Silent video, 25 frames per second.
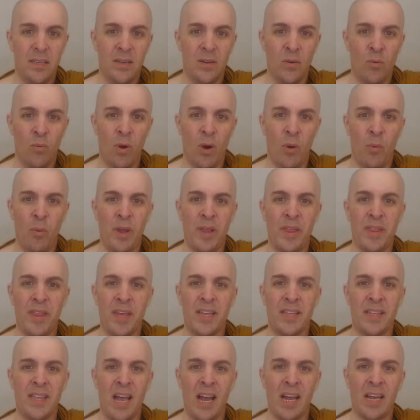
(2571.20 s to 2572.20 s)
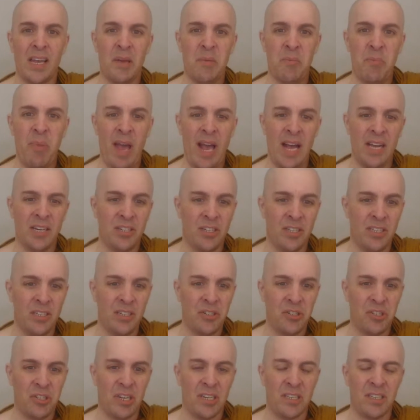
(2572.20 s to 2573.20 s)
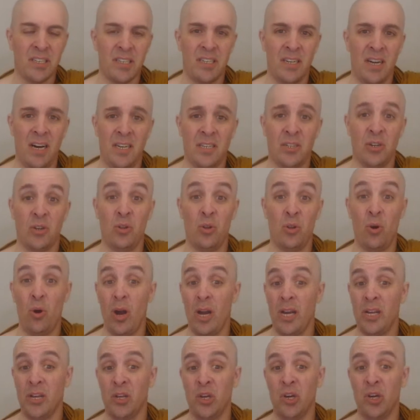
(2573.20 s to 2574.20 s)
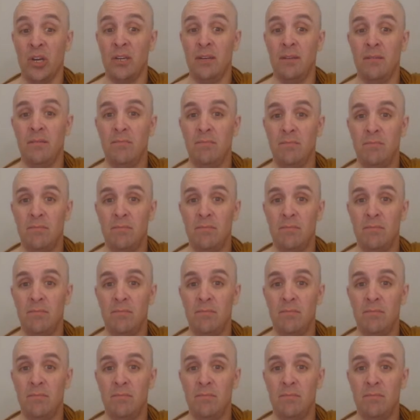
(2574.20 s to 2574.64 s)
where we think that compassion is just an unalloyed good.